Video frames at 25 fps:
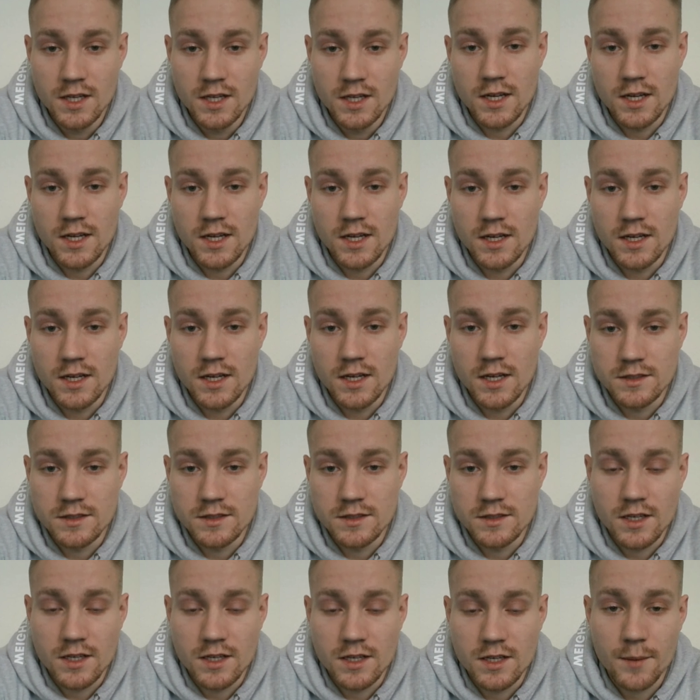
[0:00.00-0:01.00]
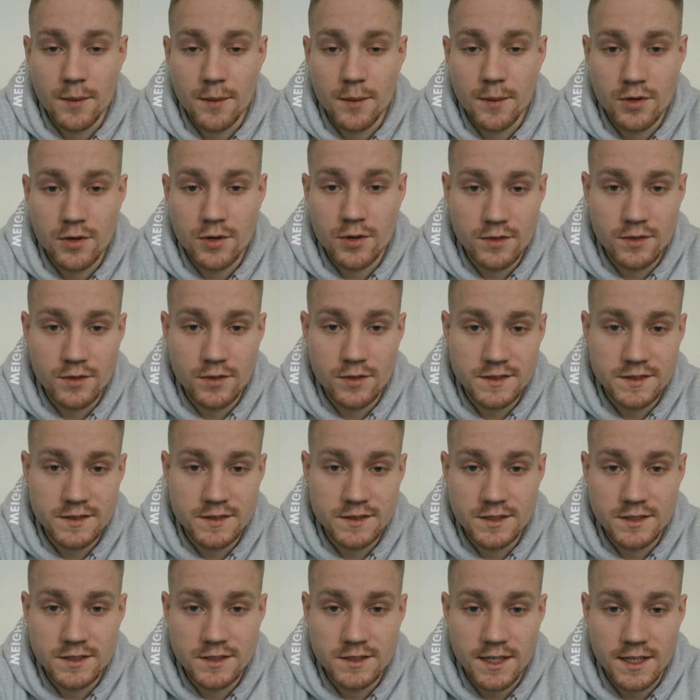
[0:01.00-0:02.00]
And yeah, I progress in
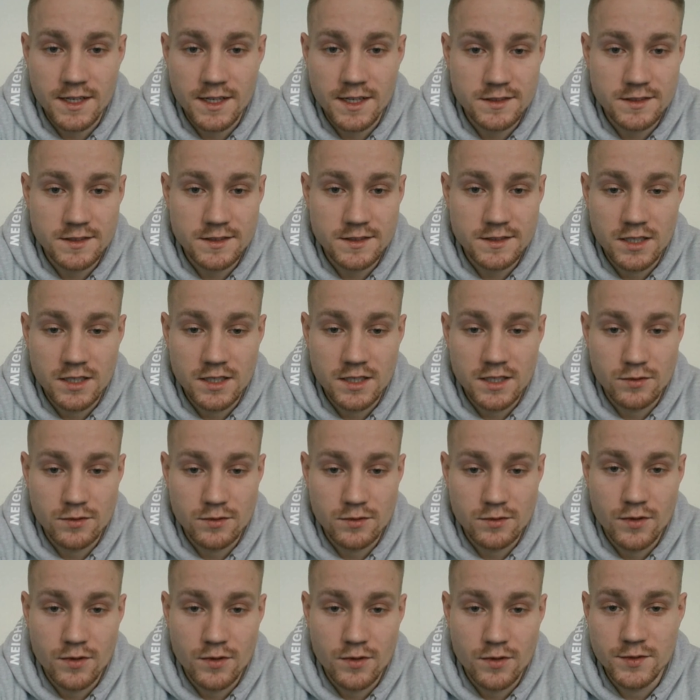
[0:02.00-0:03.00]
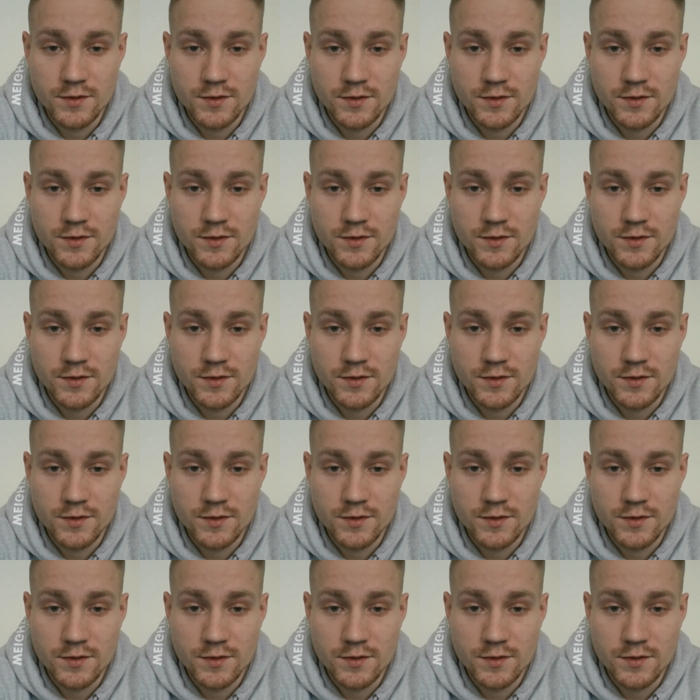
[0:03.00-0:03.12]
this exercise with reps.